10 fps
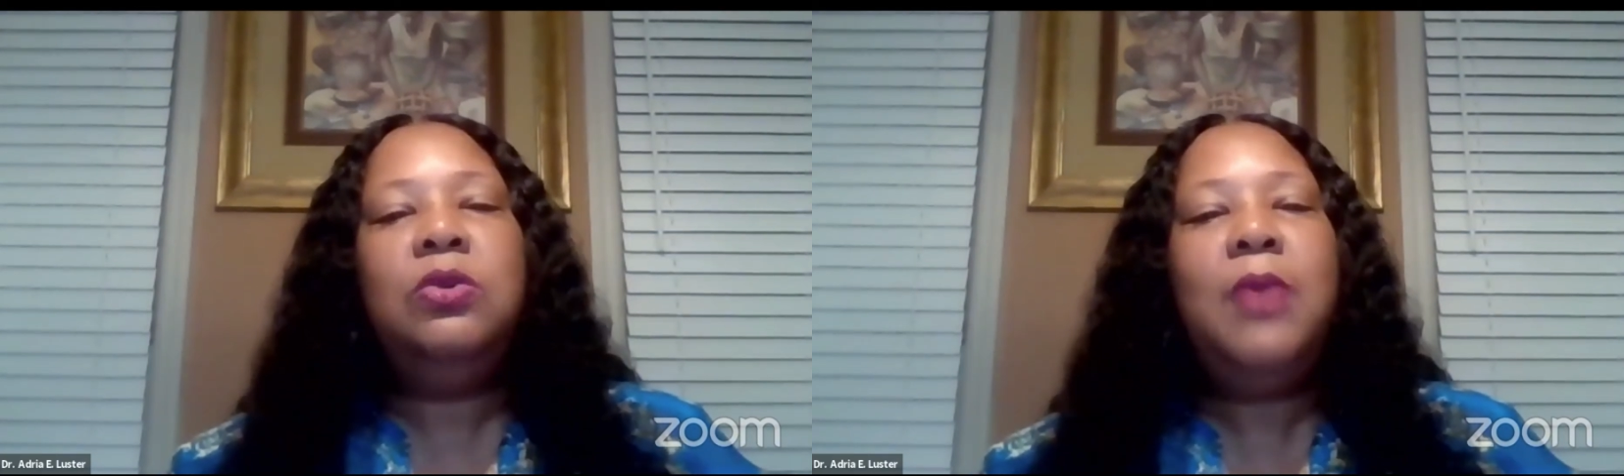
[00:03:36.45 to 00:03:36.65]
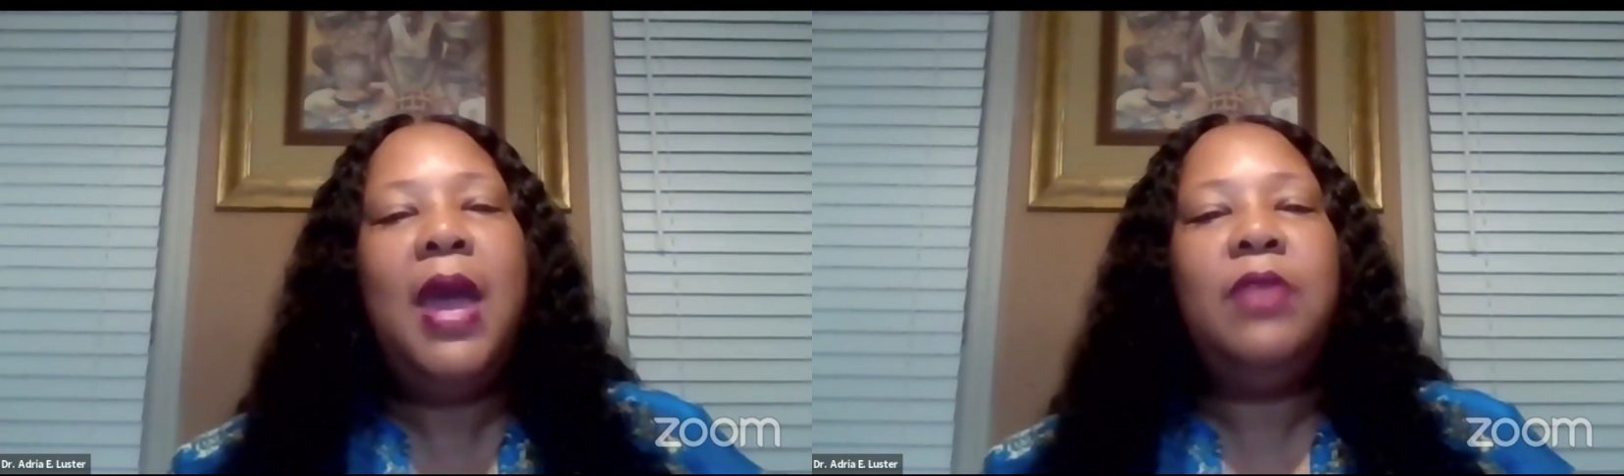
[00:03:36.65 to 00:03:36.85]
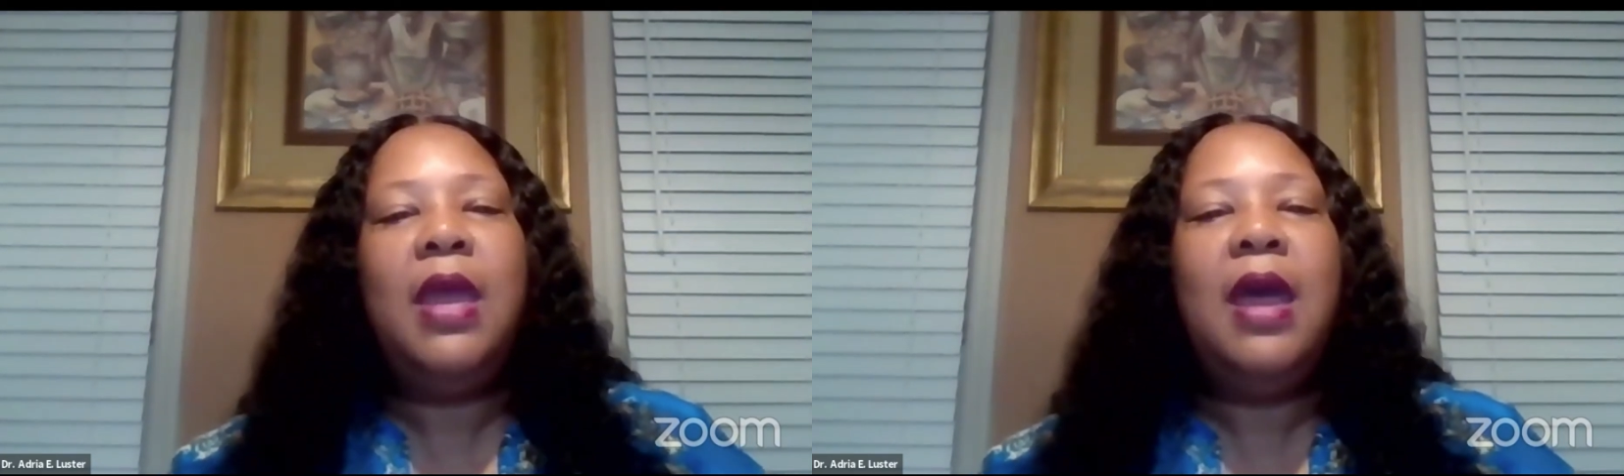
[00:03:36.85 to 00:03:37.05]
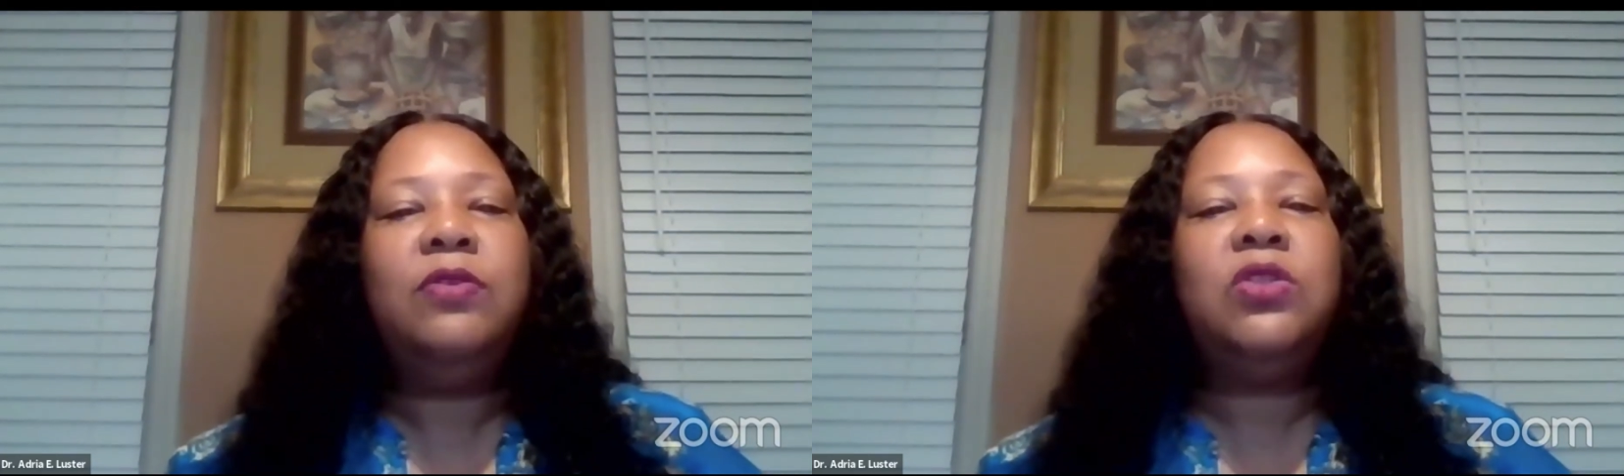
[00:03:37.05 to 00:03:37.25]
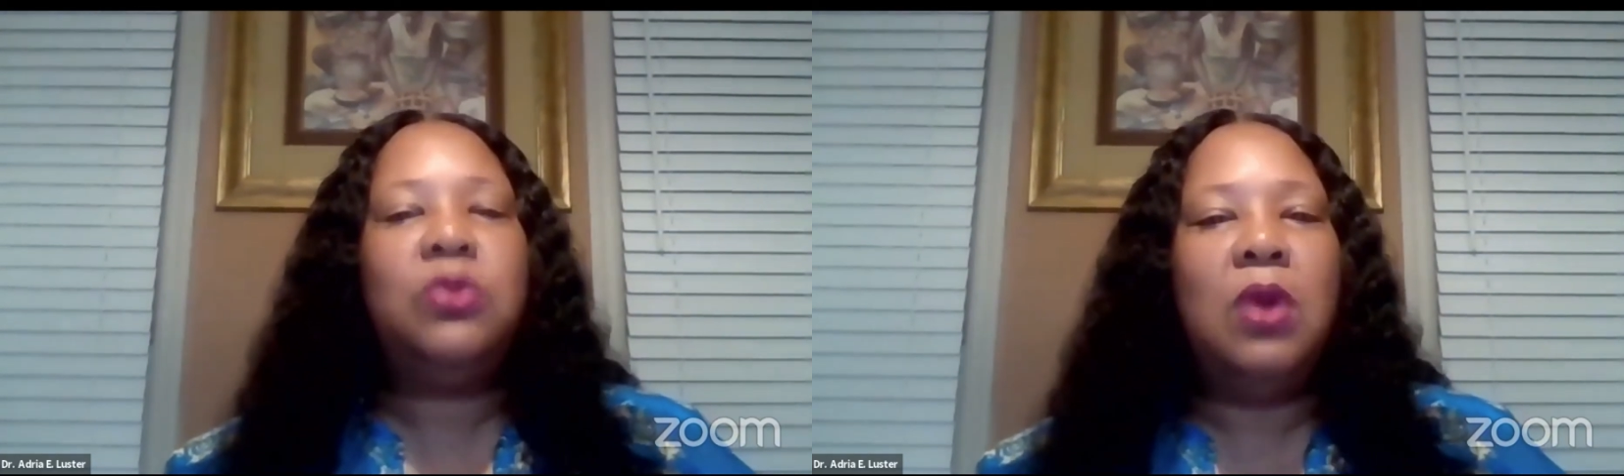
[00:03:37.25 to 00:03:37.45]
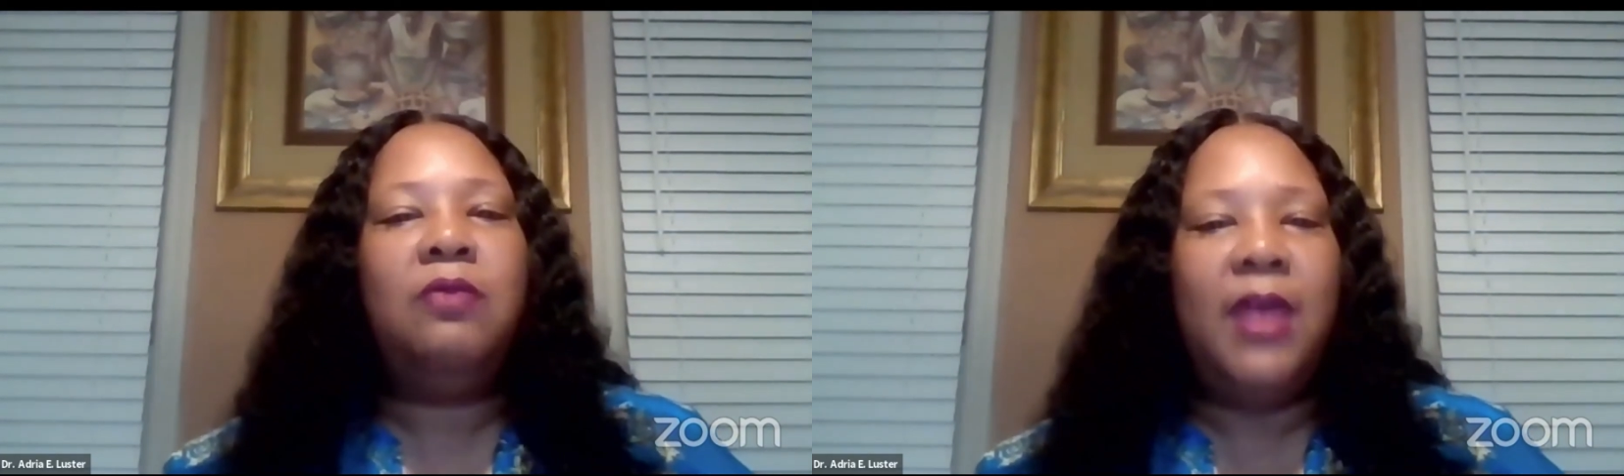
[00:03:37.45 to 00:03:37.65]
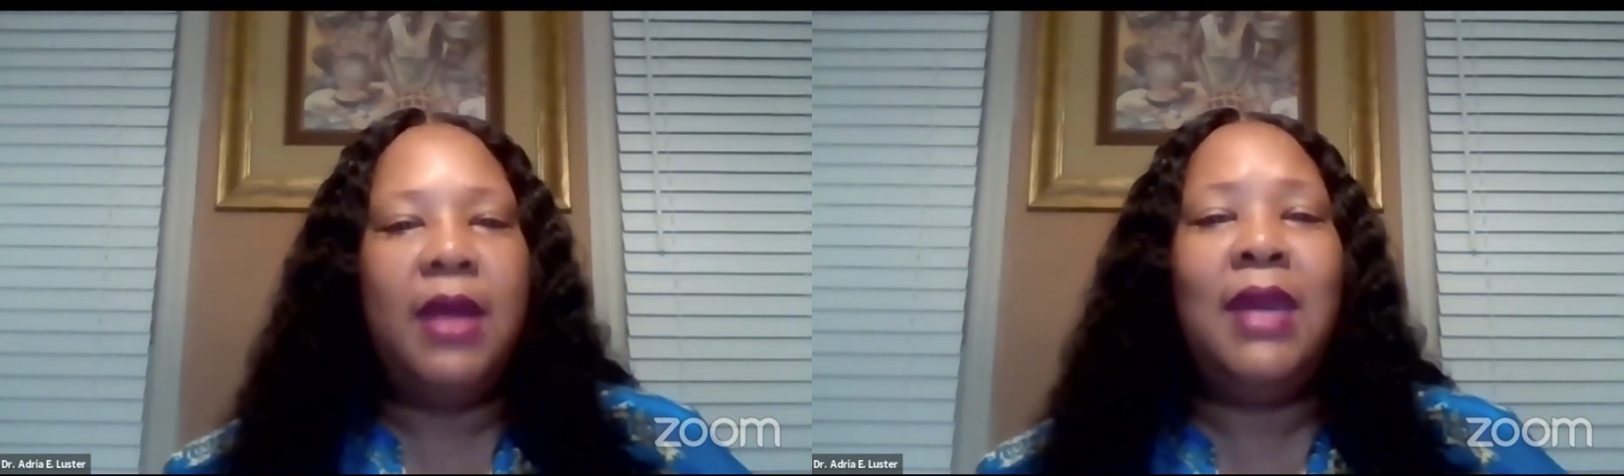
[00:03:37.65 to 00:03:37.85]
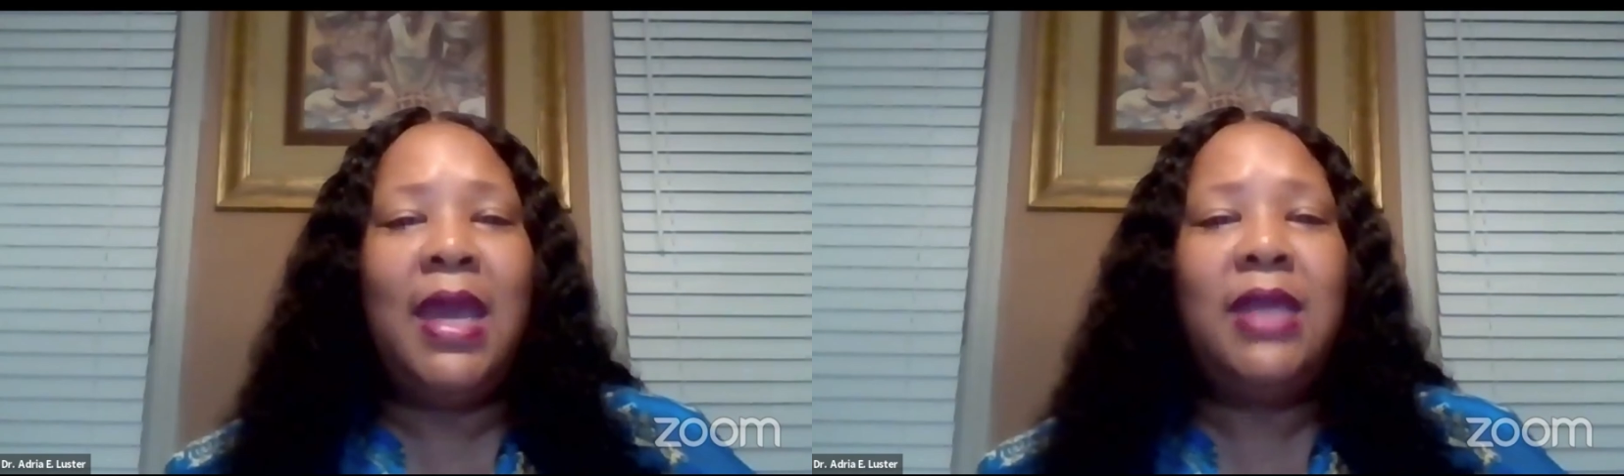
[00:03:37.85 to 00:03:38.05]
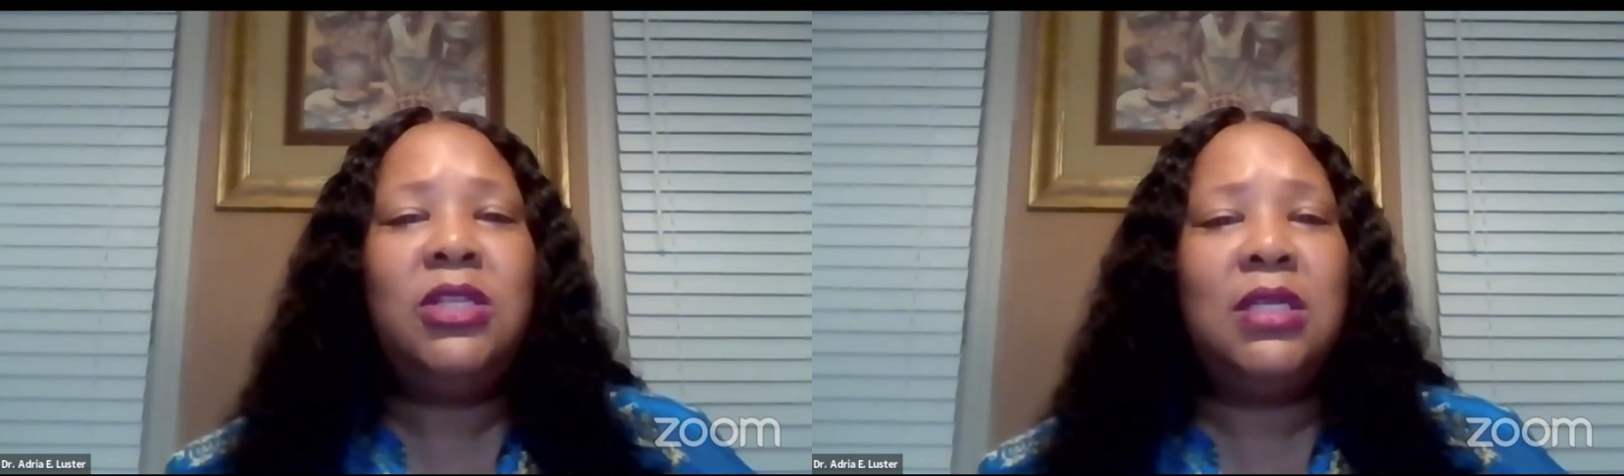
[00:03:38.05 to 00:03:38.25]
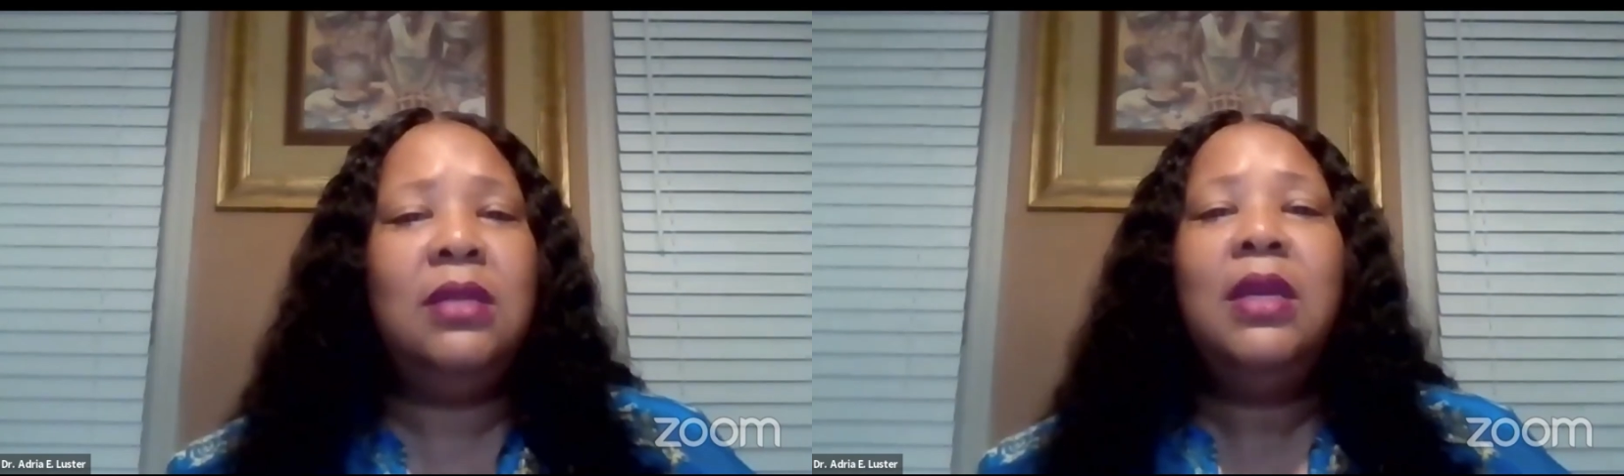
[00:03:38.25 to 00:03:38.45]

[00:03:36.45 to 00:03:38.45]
have to have a strong foundation